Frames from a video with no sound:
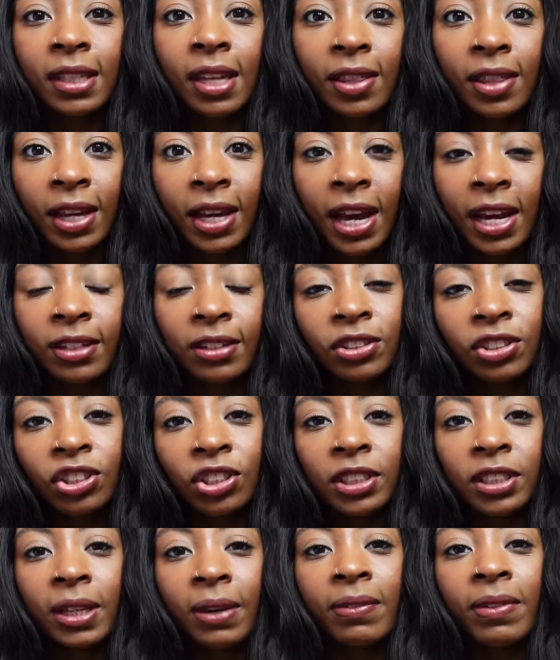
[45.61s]
the Canon
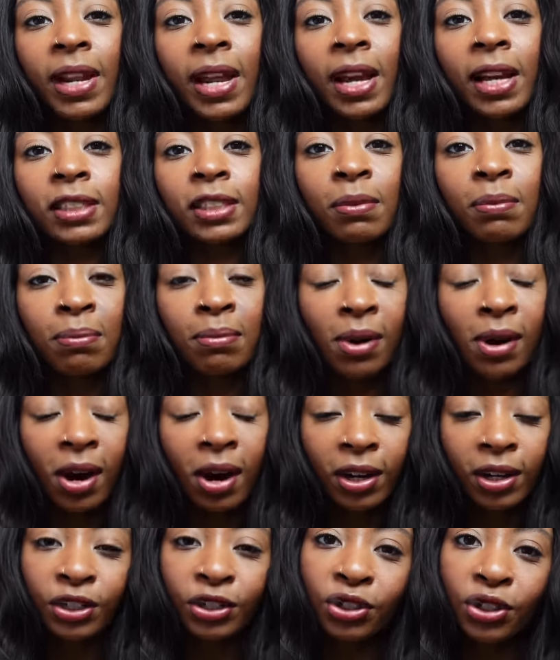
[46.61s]
G7X
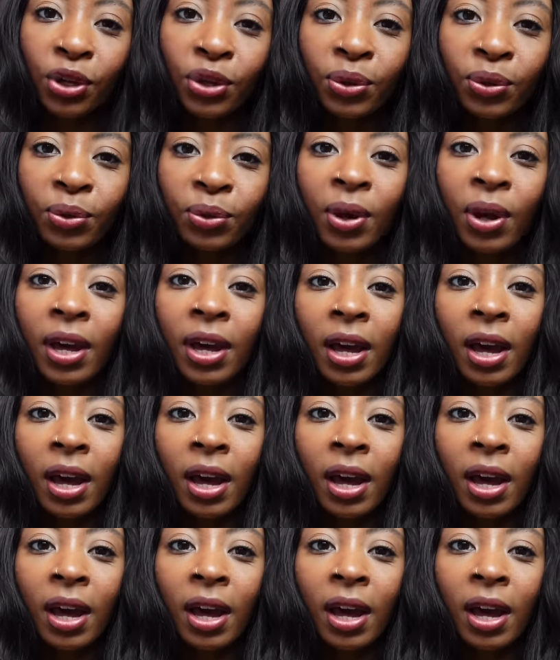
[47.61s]
Mark II.